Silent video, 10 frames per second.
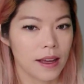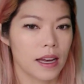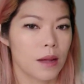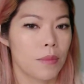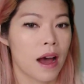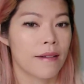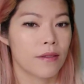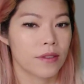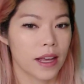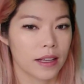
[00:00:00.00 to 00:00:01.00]
and the power
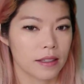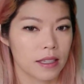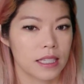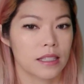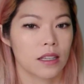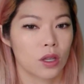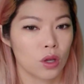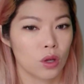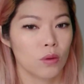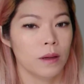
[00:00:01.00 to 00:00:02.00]
of x is
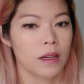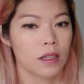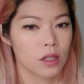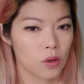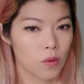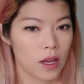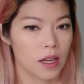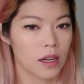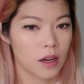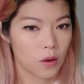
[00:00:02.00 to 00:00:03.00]
cube
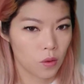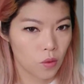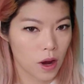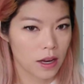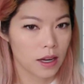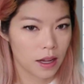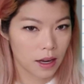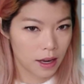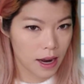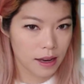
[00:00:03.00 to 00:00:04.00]
squared 1
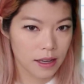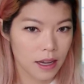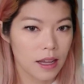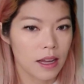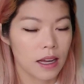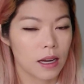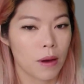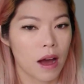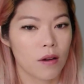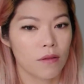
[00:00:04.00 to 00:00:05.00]
none, and the
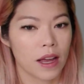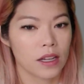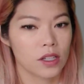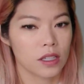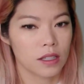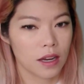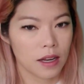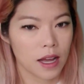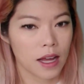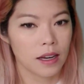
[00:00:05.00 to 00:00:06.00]
power of h is
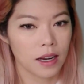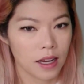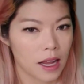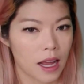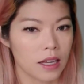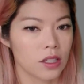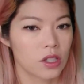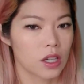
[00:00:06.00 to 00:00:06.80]
none h